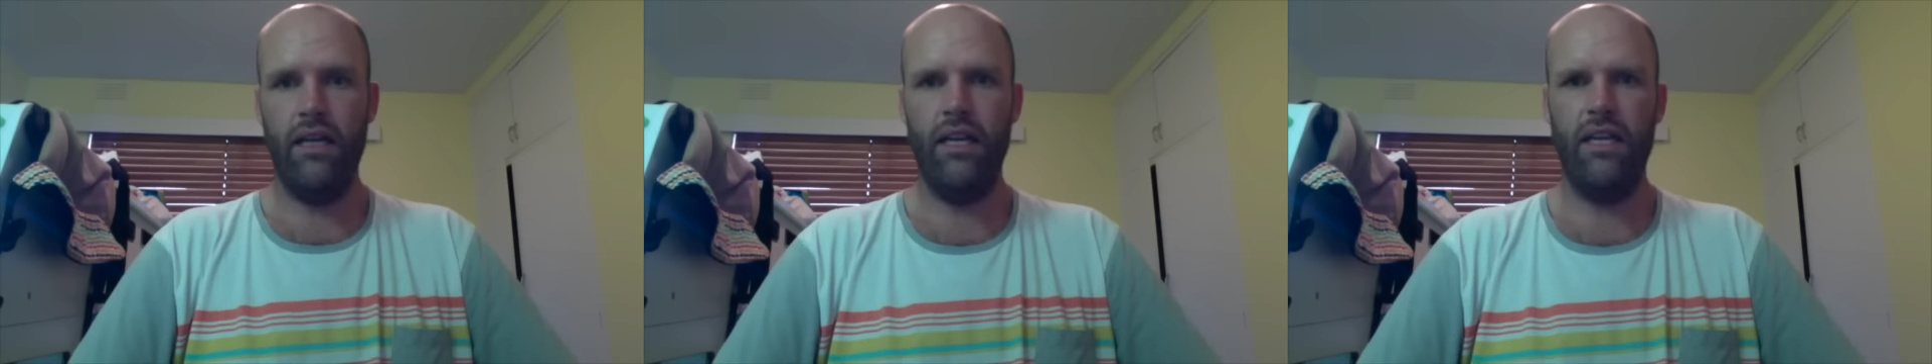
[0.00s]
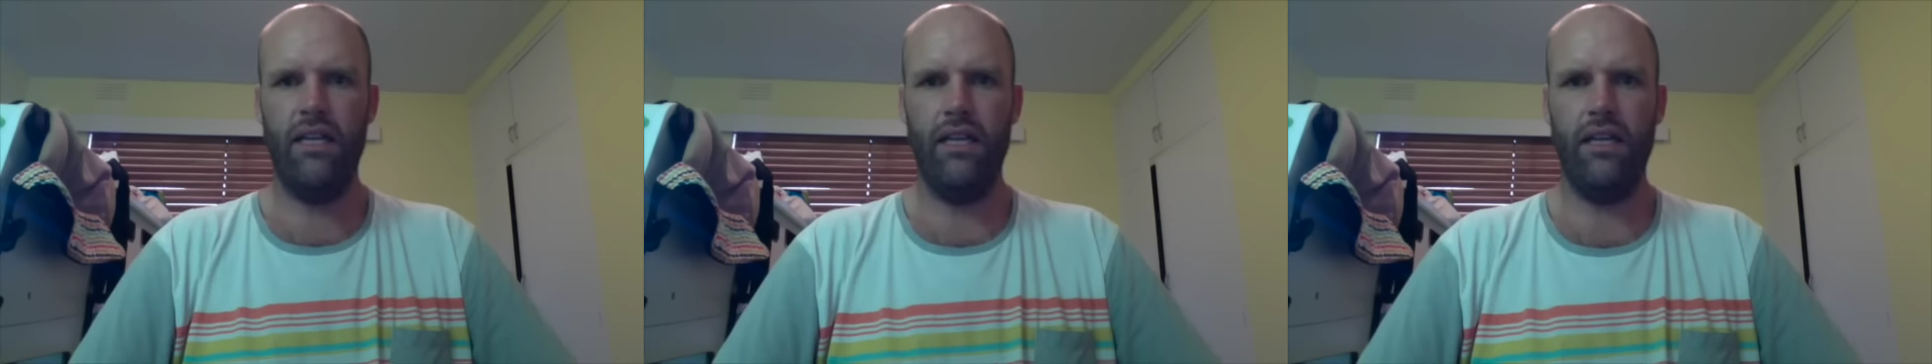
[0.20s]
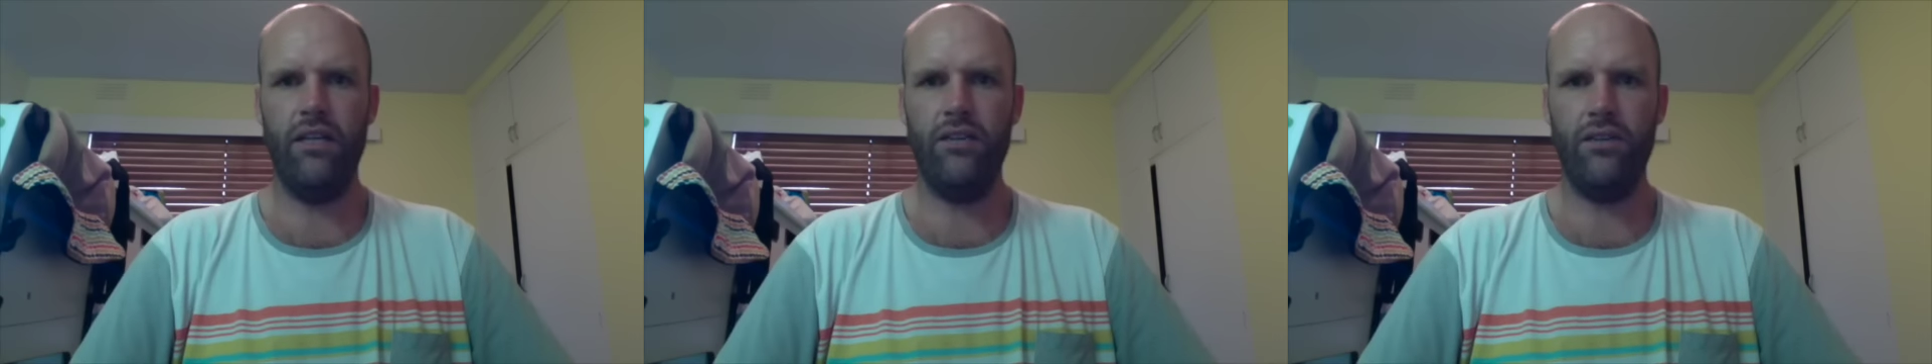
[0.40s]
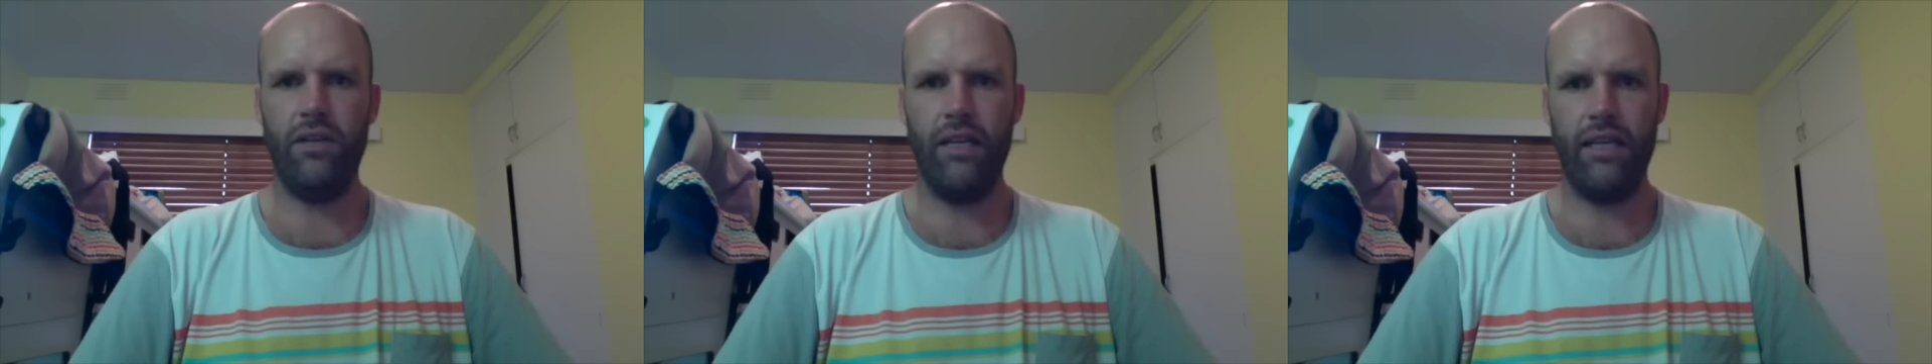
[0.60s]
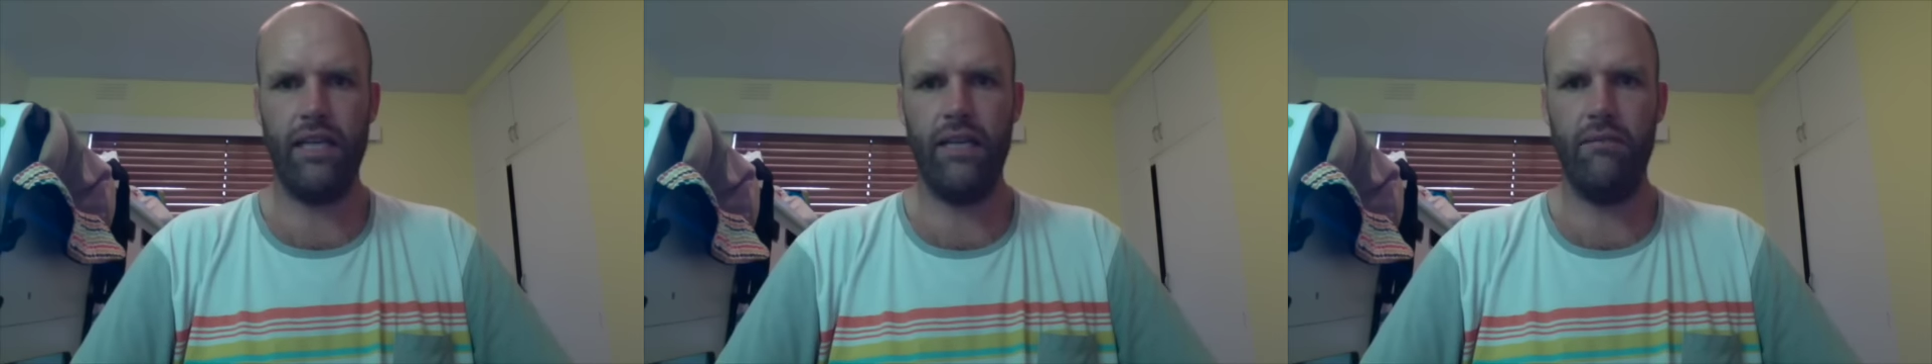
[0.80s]
you know, trying
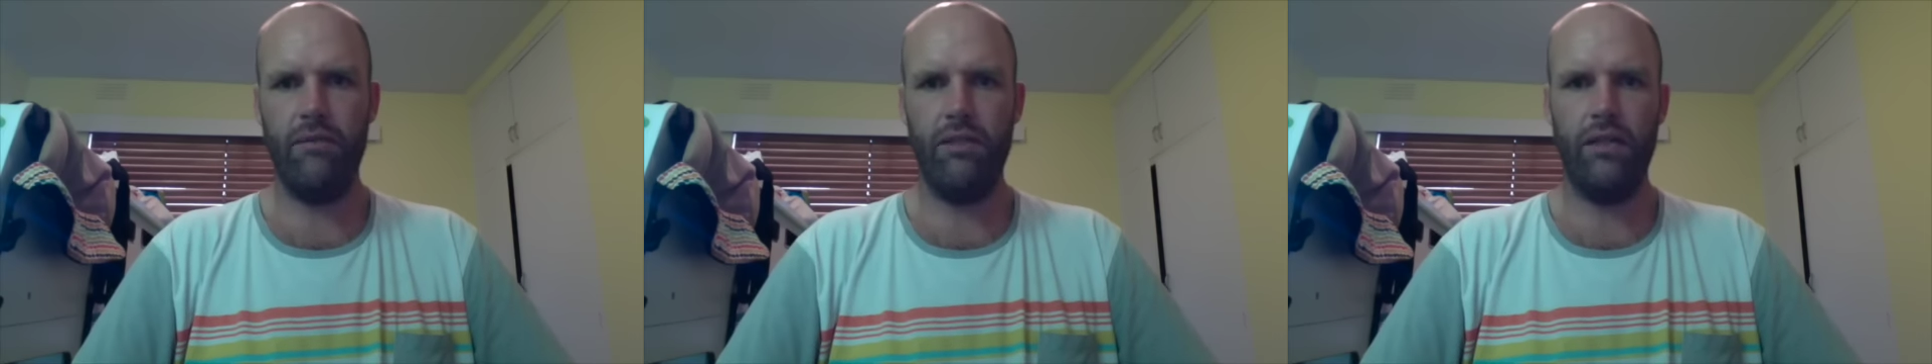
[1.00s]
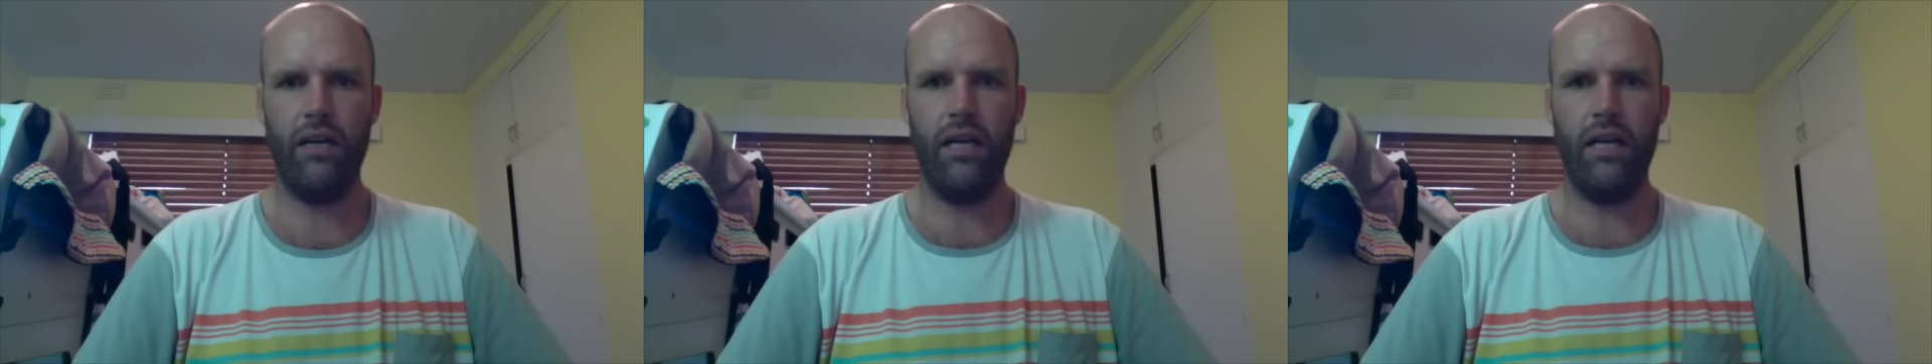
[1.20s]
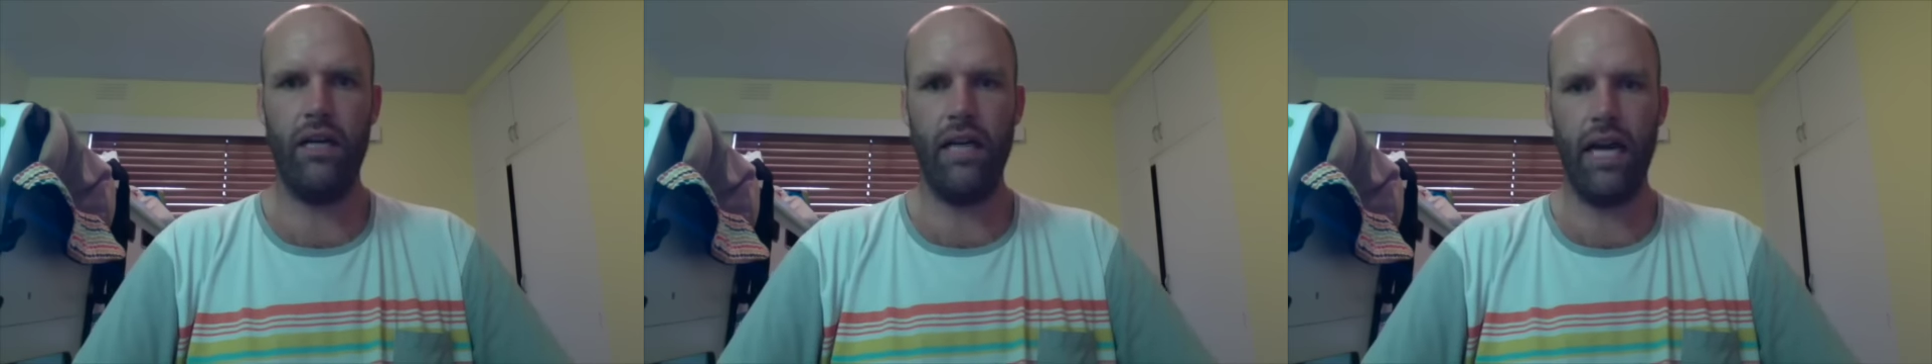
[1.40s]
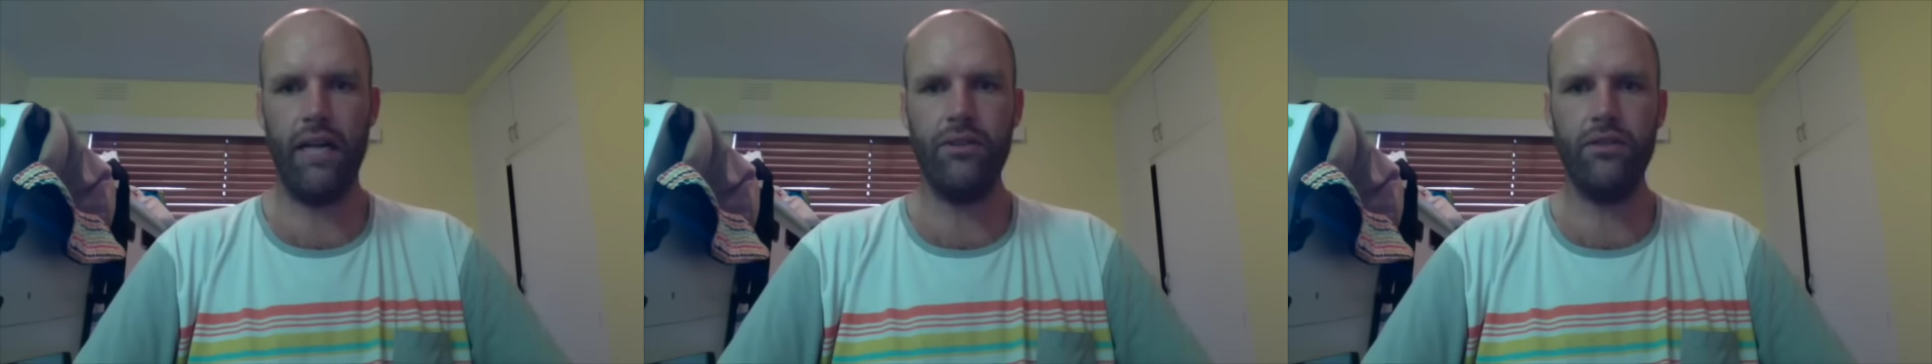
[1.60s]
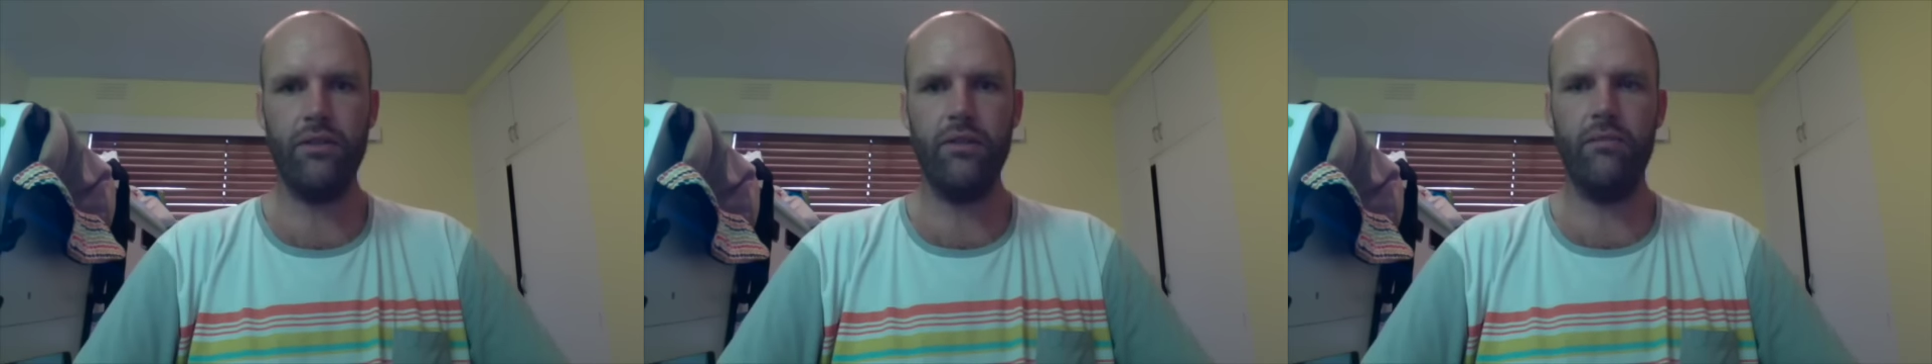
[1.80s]
to keep the diet
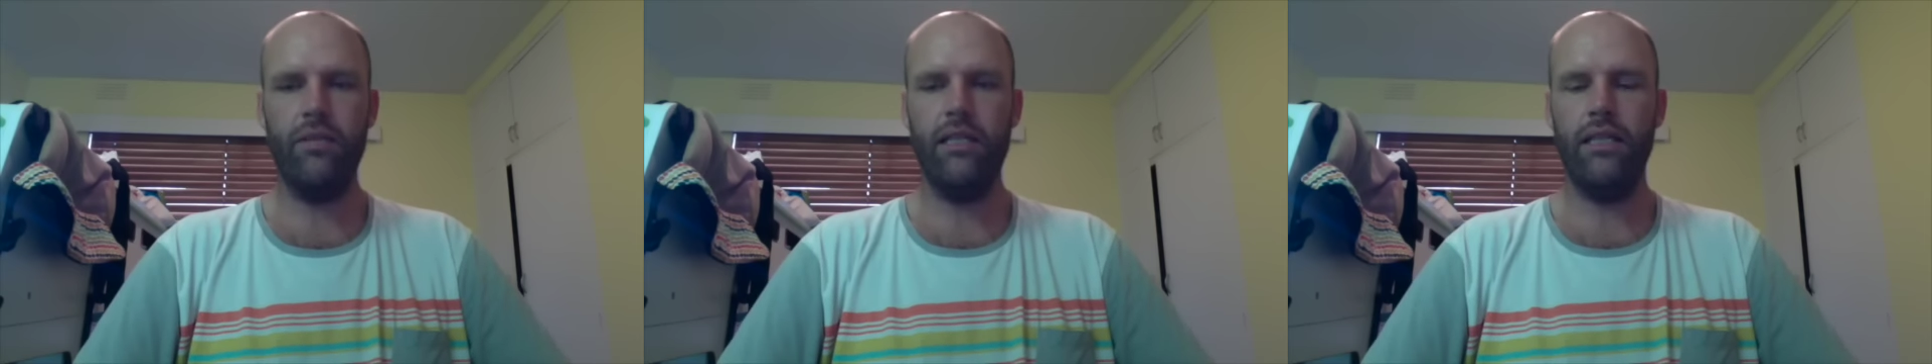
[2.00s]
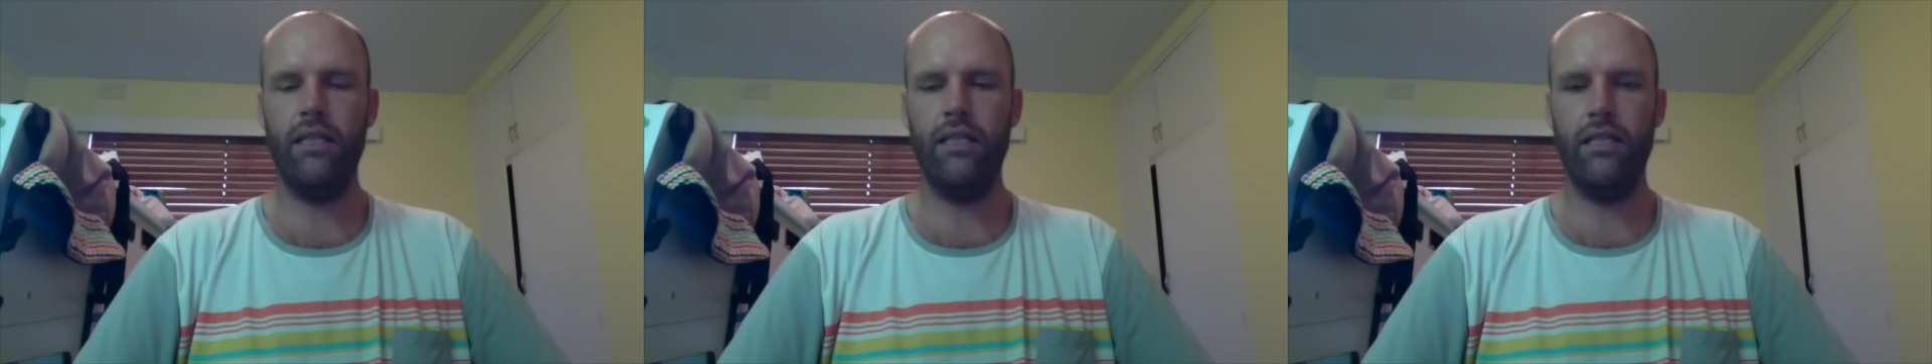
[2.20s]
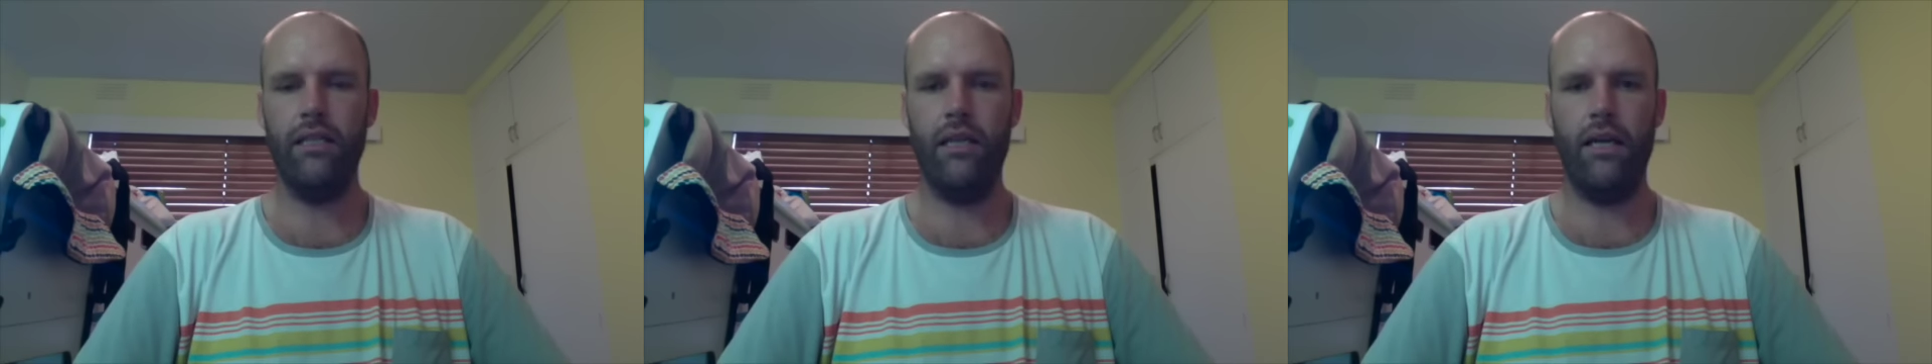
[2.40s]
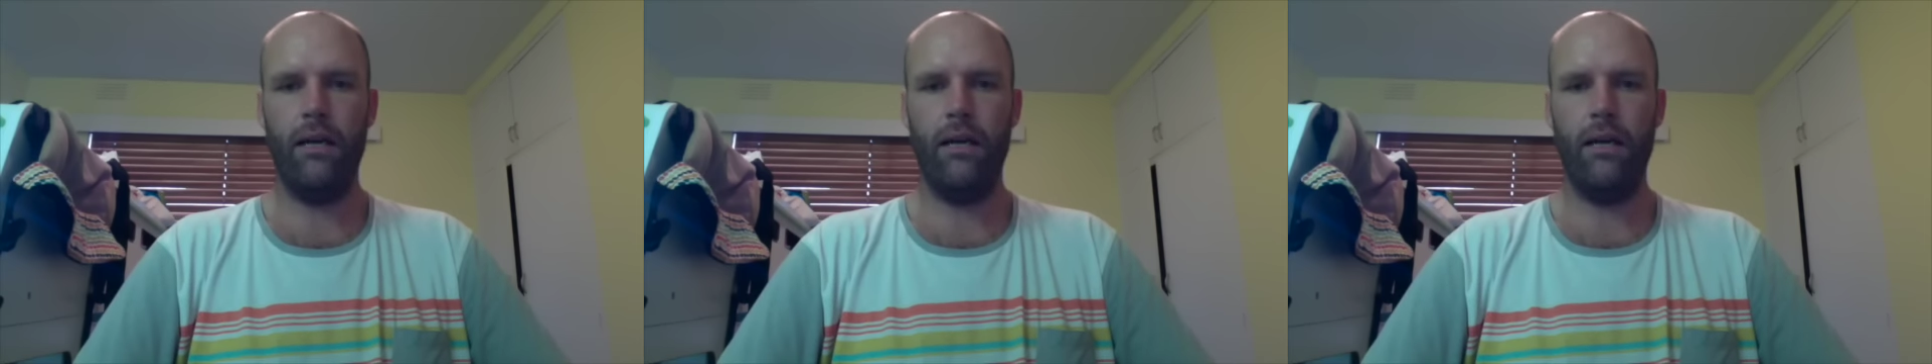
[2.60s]
natural a bit. And